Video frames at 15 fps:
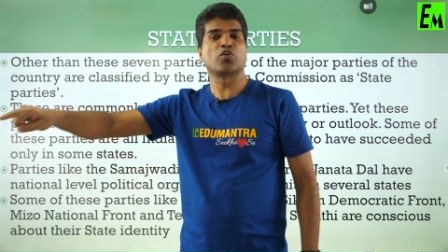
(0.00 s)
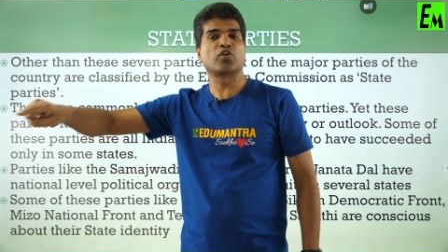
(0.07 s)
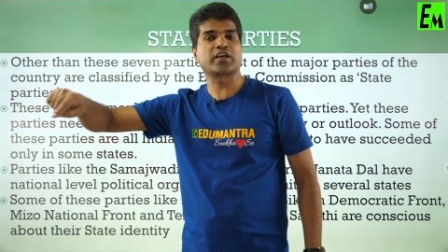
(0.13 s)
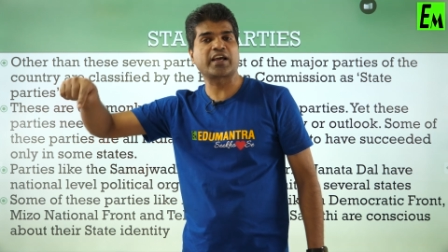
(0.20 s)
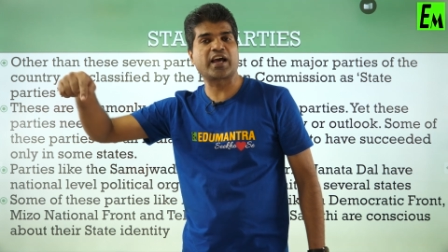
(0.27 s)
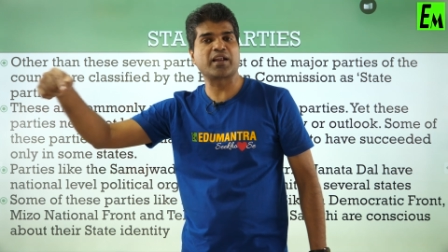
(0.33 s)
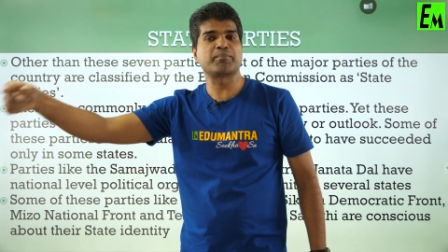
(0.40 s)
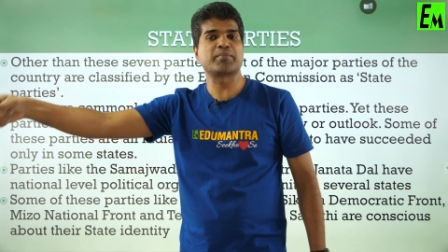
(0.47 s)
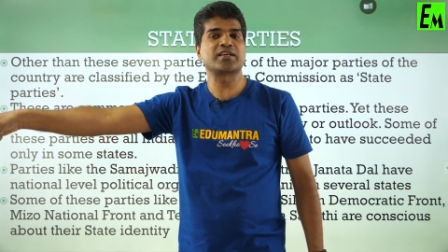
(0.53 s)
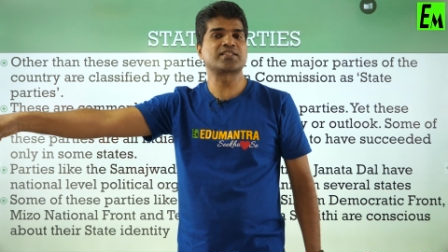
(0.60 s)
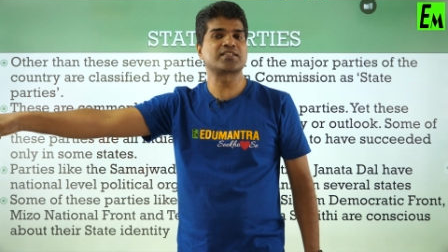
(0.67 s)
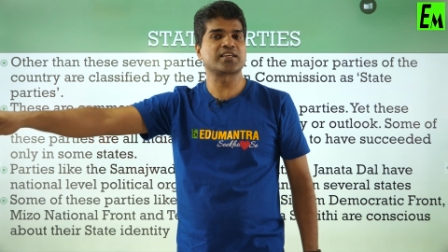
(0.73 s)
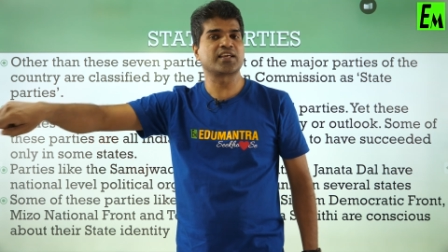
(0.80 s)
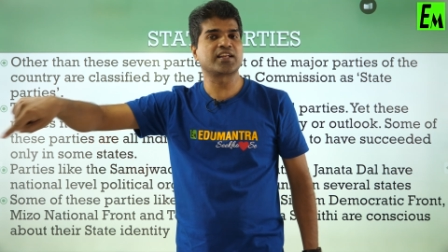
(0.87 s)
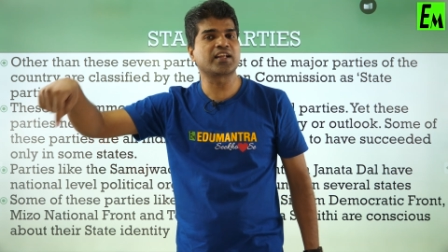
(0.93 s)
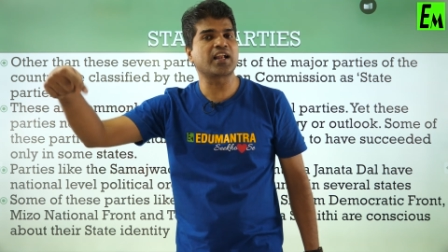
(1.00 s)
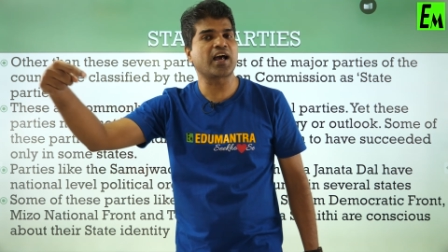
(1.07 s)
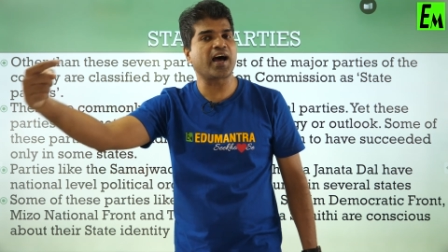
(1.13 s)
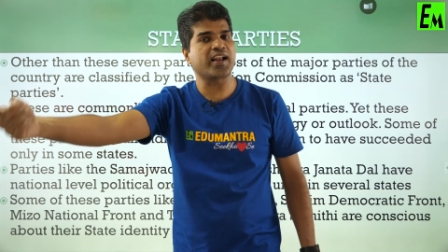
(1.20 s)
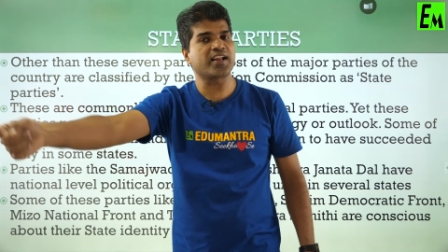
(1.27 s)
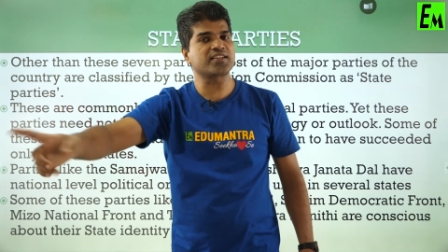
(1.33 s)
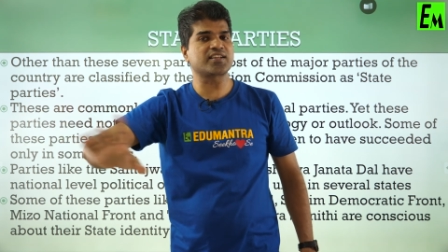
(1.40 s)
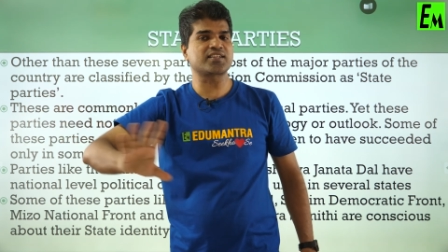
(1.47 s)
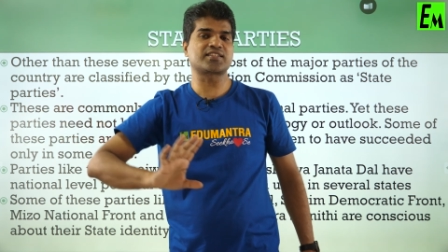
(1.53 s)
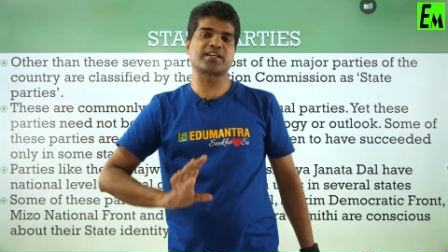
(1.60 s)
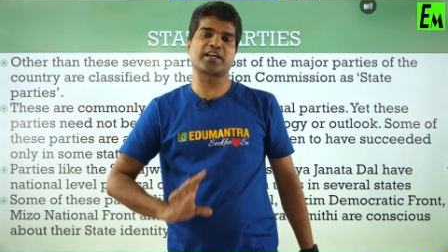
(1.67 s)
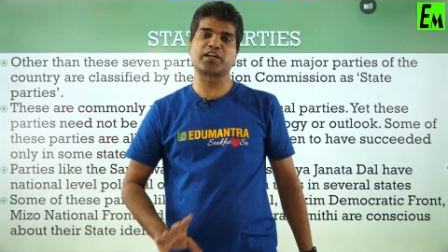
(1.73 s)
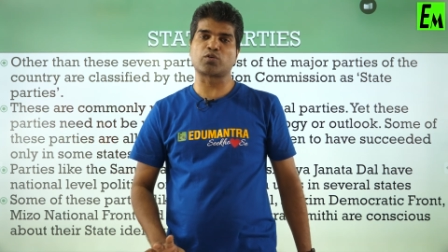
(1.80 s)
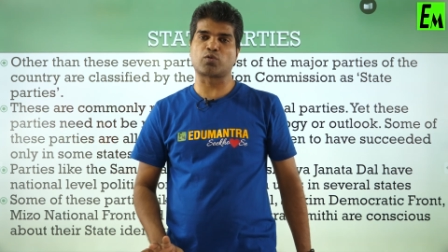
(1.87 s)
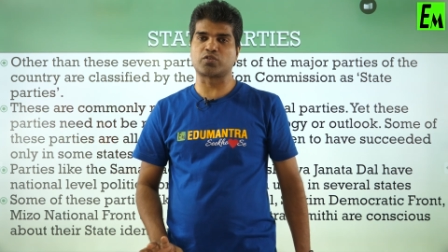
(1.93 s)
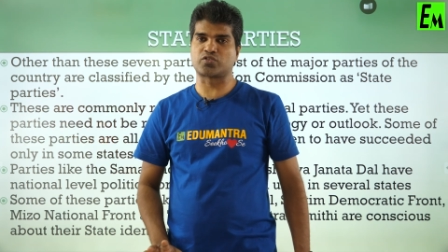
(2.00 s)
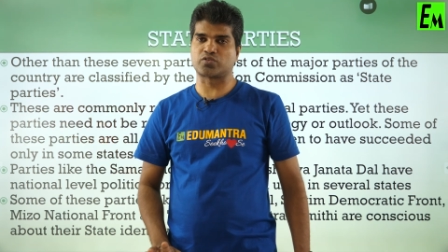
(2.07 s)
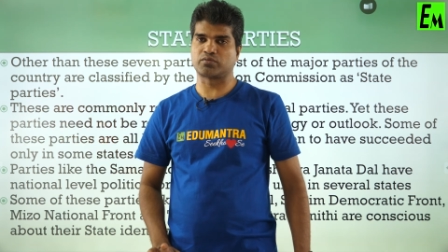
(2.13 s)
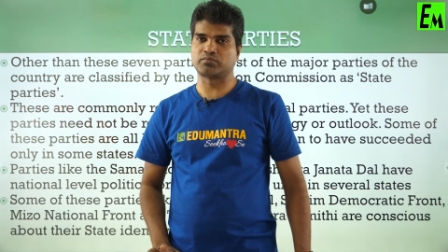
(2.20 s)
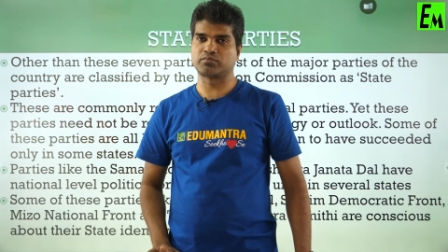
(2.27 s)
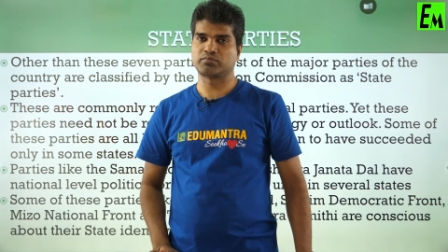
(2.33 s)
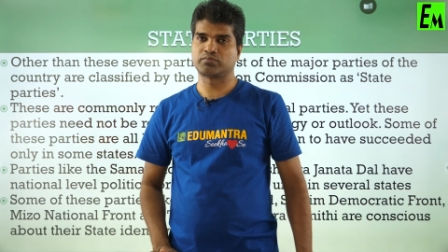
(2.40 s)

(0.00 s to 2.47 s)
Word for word: or can be seen in another state also